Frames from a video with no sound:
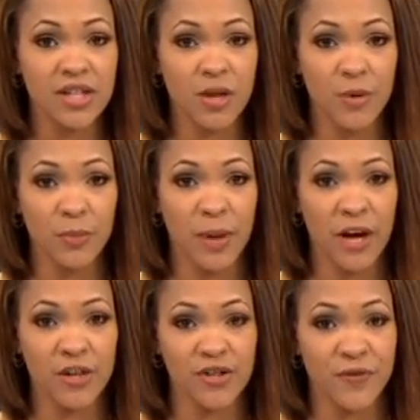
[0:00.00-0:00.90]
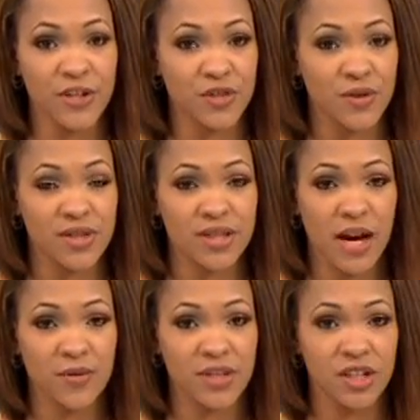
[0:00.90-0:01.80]
Terrebonne Parish officials
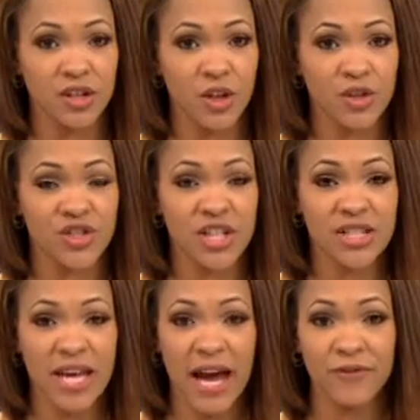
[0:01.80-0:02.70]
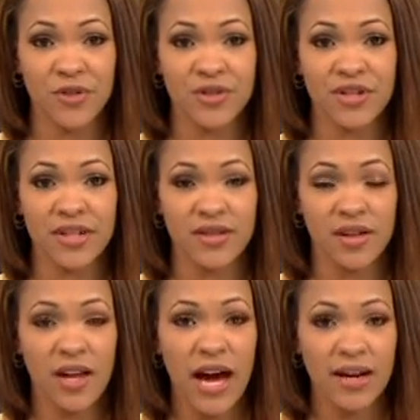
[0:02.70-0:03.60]
sent out the alert just after 6
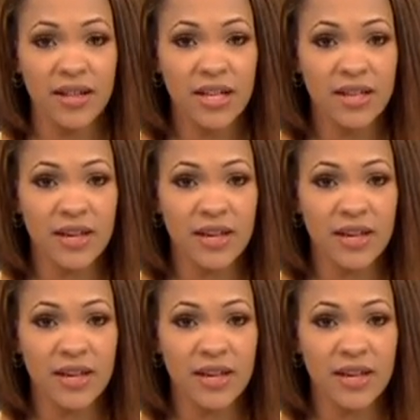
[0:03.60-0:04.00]
o'clock